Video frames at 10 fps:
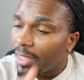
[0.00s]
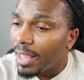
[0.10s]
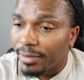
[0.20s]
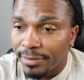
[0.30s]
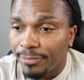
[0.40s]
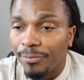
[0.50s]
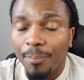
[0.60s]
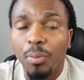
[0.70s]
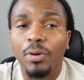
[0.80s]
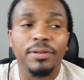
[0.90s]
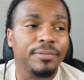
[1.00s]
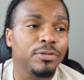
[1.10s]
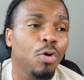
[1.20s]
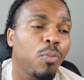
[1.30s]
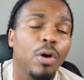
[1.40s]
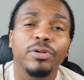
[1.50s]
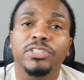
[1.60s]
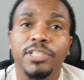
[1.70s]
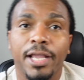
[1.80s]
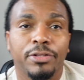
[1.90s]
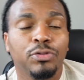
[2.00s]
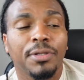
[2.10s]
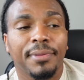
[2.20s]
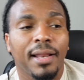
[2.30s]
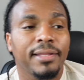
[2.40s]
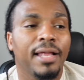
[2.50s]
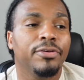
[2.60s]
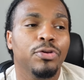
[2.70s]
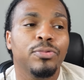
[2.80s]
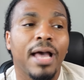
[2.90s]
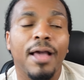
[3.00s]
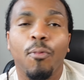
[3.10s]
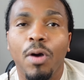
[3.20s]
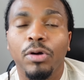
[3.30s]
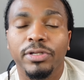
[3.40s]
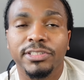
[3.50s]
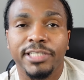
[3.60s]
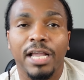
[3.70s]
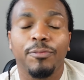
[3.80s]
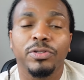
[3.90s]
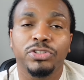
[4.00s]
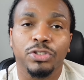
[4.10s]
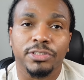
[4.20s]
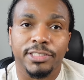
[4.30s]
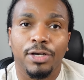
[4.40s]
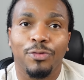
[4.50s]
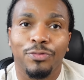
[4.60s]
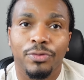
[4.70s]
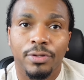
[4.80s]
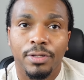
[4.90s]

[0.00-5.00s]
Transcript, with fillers: and report, do a wellness check. Do something like that. Do not wellness check with yourself.